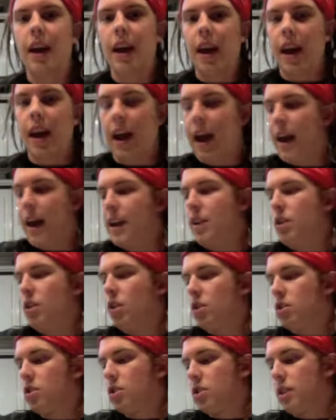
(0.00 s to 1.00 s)
and
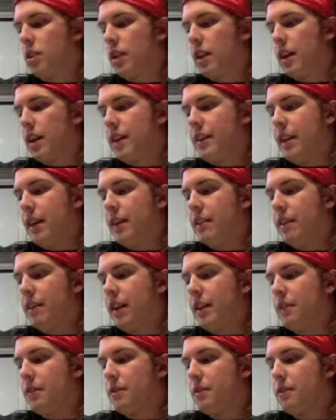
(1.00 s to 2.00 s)
it had a
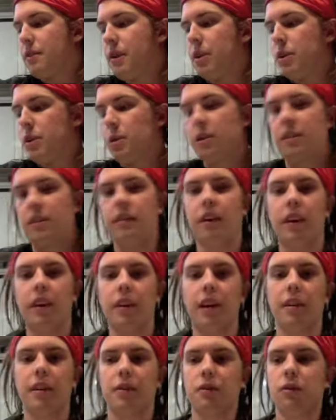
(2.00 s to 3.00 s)
nice feel to it, and a very
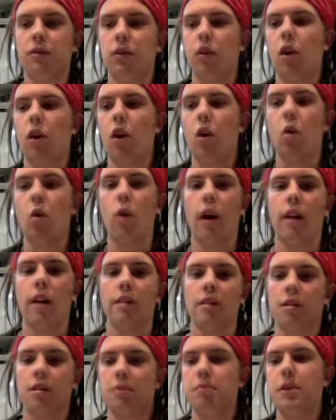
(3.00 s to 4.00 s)
nice flow
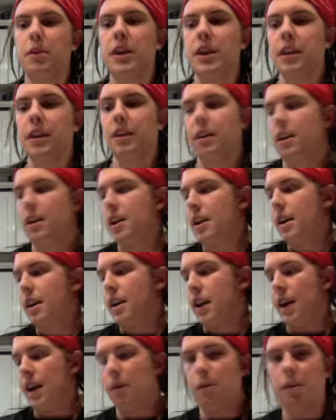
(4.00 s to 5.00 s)
and speed.
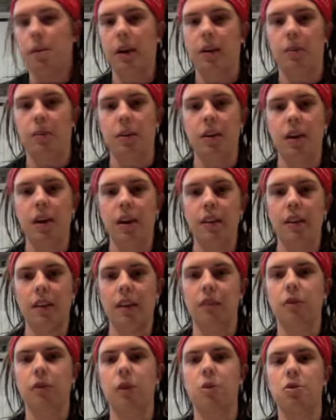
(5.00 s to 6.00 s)
And when we picked up the gun,
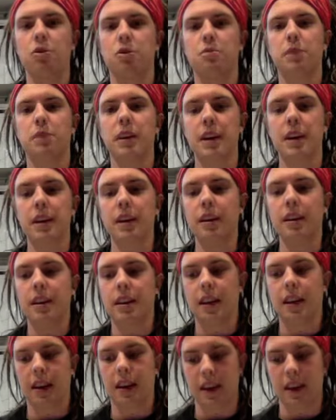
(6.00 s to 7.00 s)
that flow and speed
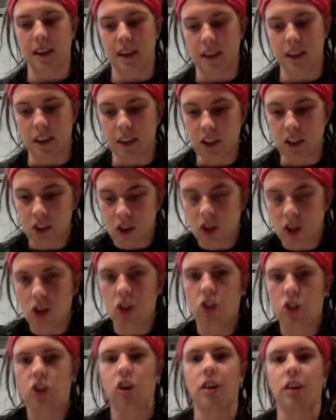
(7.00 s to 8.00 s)
kind of
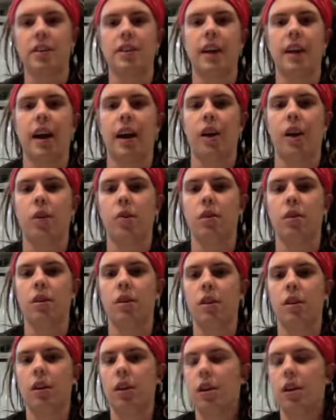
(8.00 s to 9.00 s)
shut down,
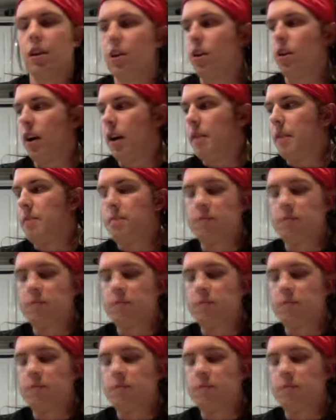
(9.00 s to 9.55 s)
right?